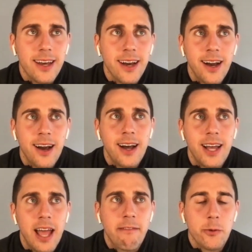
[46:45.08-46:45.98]
uh,
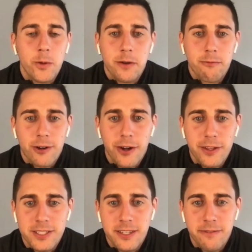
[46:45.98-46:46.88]
everyone,
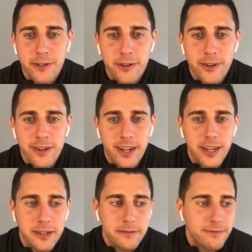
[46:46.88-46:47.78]
regardless if you're
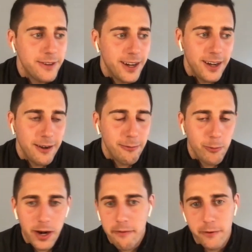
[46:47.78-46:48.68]
kind of uh,
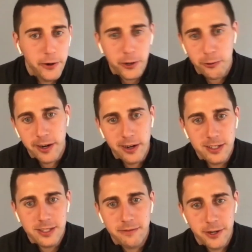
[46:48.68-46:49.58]
whatever your career
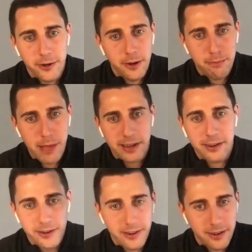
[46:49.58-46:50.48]
is, if you're a
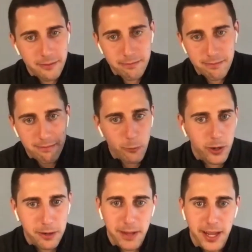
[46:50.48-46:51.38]
banker, um,
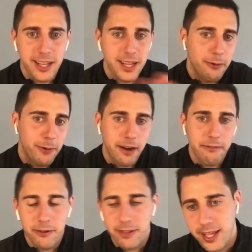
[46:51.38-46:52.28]
work in media,
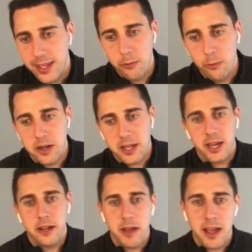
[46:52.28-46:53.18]
whatever, like you want to
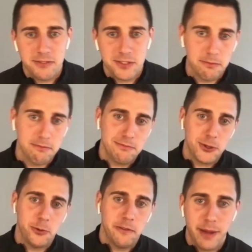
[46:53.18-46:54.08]
kind of have some
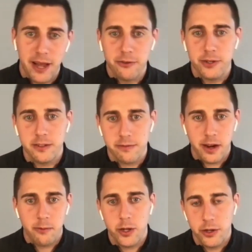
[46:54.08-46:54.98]
sort of boundaries of
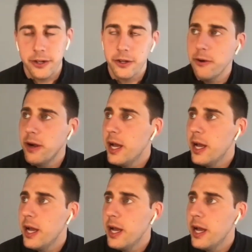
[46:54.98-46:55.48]
kind of what you do.